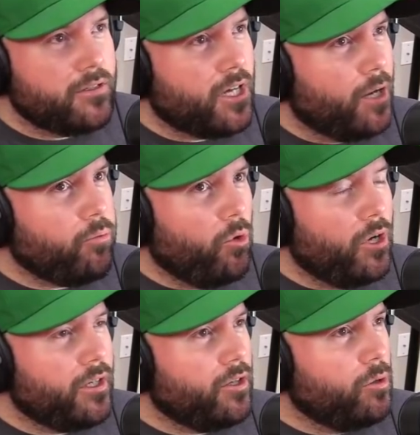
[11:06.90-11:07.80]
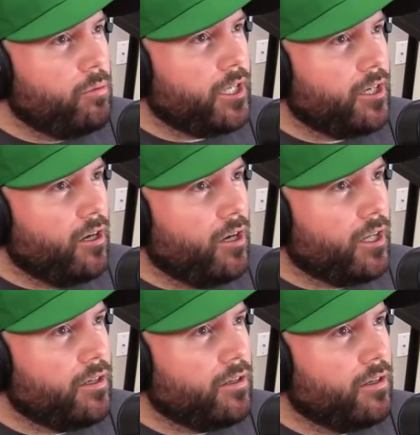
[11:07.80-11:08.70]
Top one. Nobody
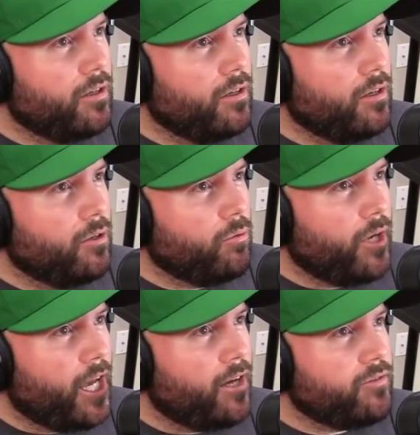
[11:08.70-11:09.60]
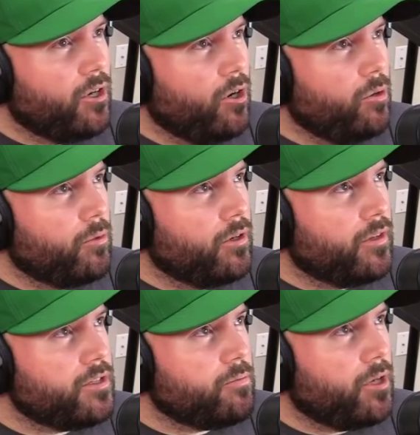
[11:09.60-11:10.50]
on. We have to homer
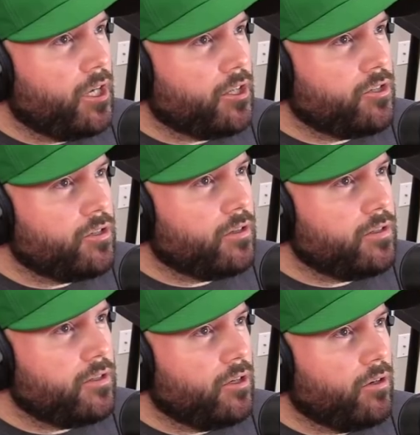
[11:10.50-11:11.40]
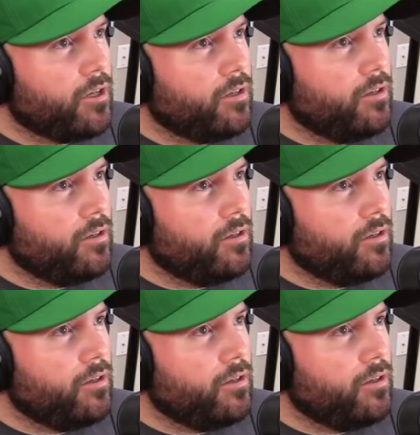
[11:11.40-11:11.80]
this pitch. Let's do it.